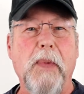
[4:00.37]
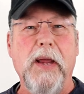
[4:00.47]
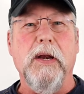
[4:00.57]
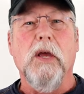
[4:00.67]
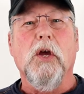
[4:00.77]

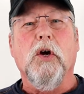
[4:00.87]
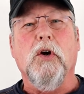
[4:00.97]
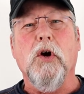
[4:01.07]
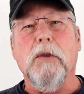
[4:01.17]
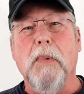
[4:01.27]
made
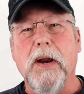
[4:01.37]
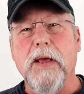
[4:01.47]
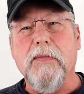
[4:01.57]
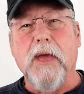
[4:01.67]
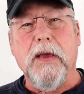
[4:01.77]
good
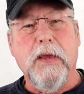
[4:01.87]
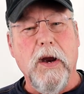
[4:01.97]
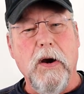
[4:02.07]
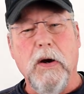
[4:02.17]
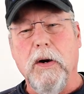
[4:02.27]
money at that
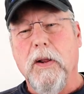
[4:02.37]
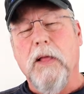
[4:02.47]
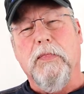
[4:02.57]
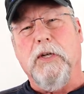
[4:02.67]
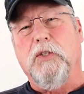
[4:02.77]
carrier.
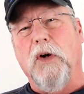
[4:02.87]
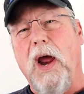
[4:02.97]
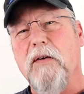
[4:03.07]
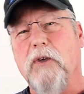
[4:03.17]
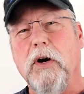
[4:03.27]
The
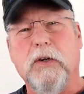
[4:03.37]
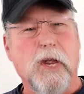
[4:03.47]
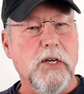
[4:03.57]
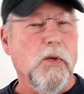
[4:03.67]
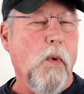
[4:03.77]
driver
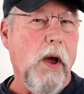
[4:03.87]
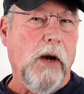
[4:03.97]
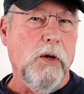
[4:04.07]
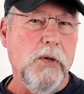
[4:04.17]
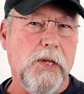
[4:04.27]
doesn't
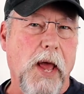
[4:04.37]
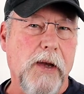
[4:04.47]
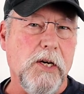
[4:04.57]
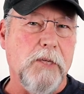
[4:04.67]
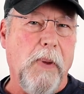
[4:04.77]
want to lose
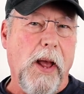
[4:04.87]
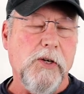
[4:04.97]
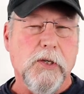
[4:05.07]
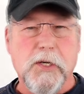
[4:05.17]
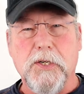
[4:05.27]
that
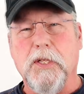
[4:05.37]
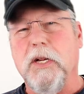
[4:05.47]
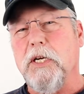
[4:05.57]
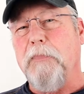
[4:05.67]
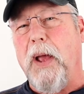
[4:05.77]
dispatcher because the
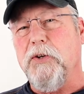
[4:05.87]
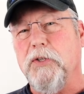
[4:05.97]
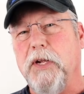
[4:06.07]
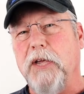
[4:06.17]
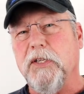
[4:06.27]

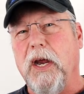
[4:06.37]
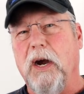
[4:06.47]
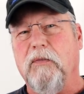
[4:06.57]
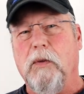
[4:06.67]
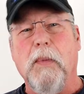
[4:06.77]
dispatcher takes
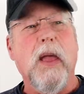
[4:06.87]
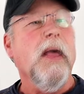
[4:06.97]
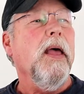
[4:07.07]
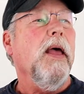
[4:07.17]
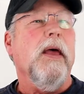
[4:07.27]
care of him.
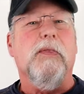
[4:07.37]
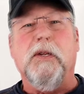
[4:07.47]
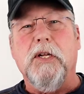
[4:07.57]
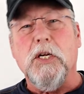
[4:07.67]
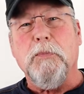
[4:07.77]

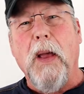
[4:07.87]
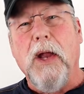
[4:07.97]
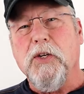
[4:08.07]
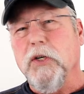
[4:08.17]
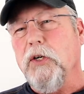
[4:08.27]
The
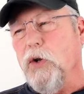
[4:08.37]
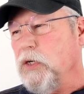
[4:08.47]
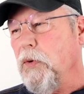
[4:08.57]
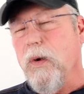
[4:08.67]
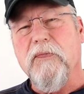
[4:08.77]
dispatcher
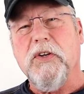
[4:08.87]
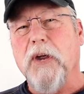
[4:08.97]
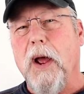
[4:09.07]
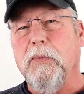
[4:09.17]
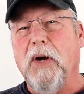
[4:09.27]
goes to one of his
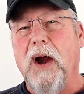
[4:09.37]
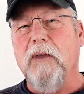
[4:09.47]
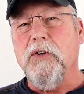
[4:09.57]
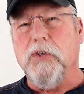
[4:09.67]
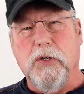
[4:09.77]
top
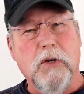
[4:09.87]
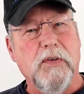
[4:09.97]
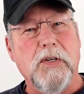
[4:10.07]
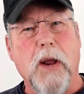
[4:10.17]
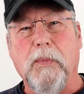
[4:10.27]
drivers or two
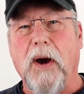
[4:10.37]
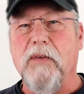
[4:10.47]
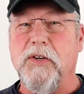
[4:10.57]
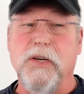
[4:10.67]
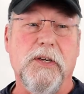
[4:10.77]
of his top
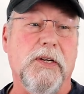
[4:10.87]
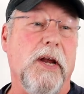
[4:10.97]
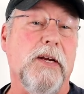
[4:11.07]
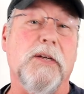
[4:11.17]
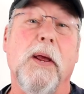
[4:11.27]
drivers and
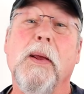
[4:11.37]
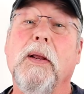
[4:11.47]
says,